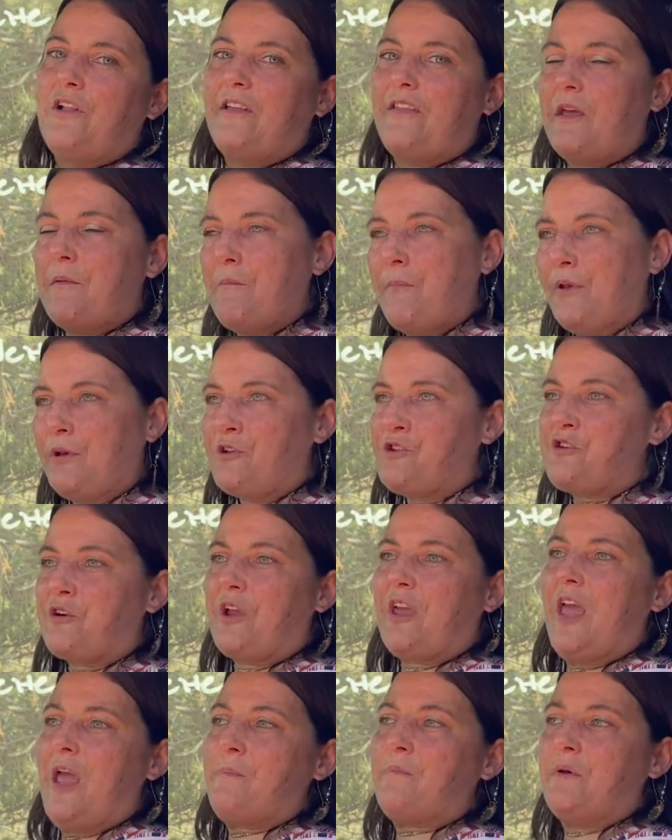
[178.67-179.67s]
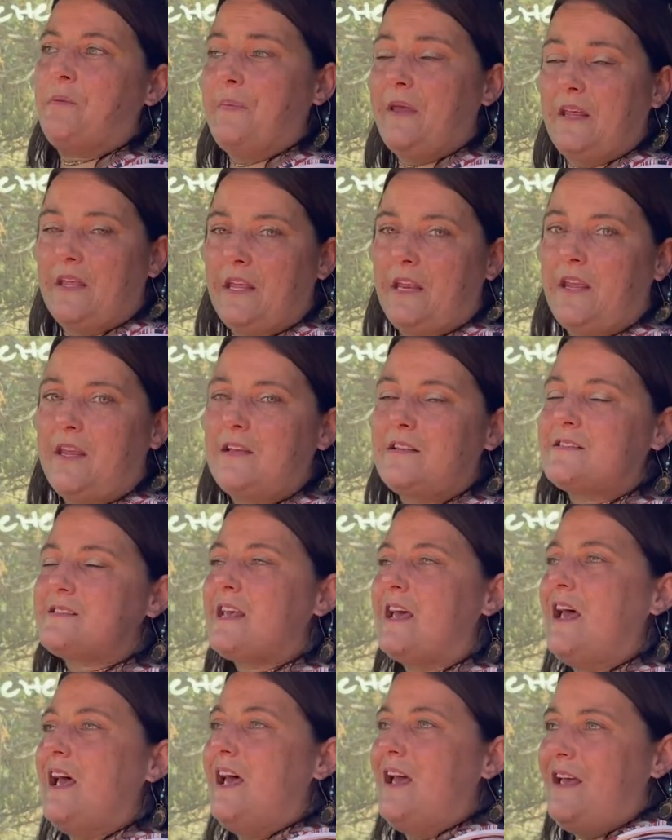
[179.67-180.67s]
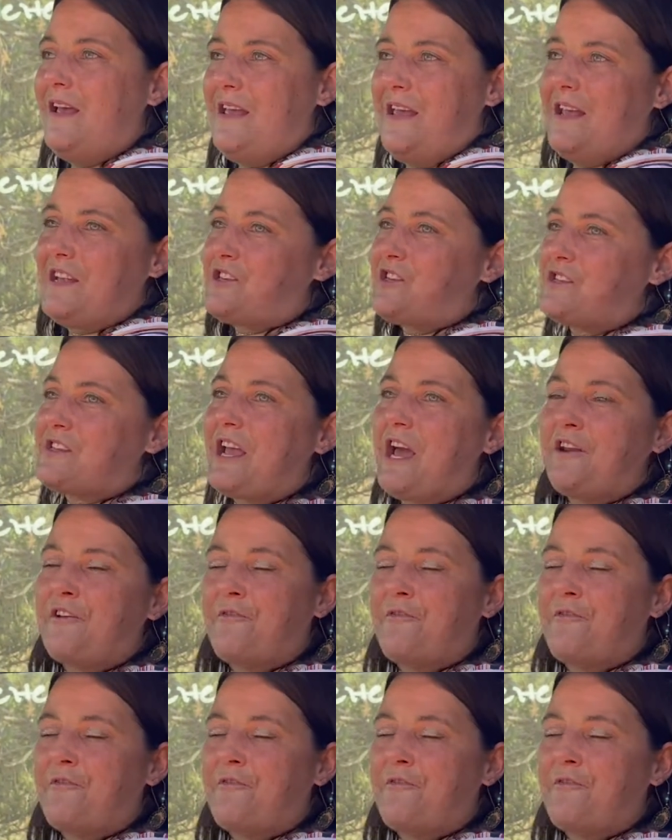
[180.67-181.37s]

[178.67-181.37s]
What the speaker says: and then build your capabilities, it's just kind of